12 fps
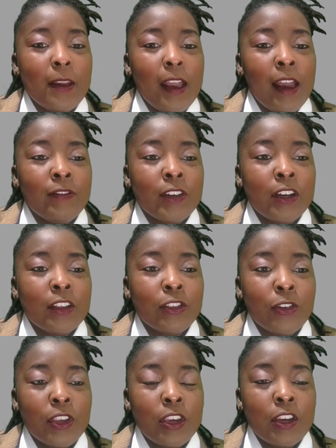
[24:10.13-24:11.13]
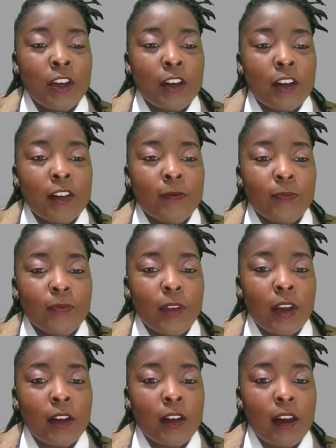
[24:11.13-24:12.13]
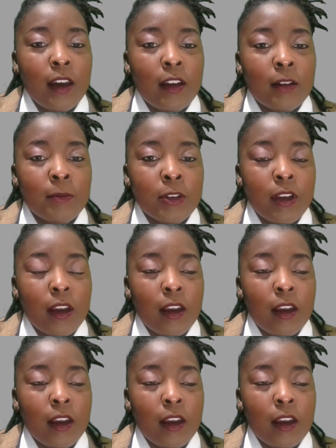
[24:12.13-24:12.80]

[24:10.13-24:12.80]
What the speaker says: I have a 30-year estimate